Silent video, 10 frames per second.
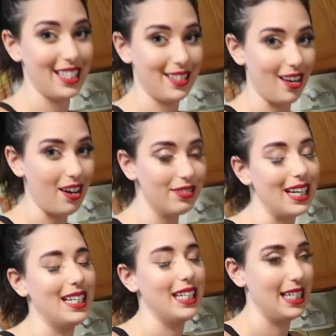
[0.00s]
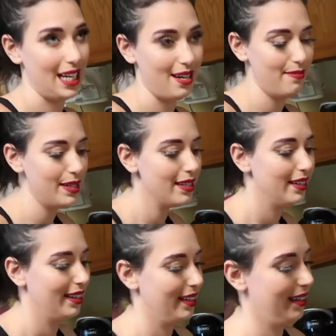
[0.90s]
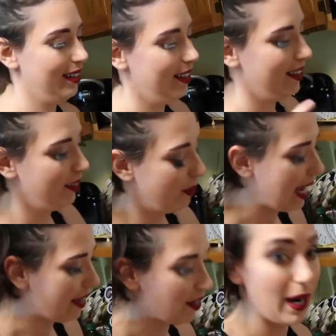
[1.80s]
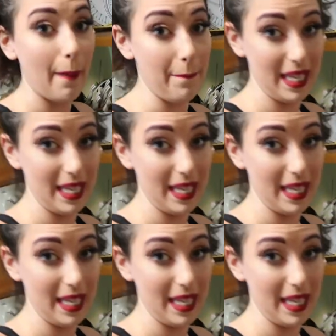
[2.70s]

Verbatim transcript: and soft and yum. We have our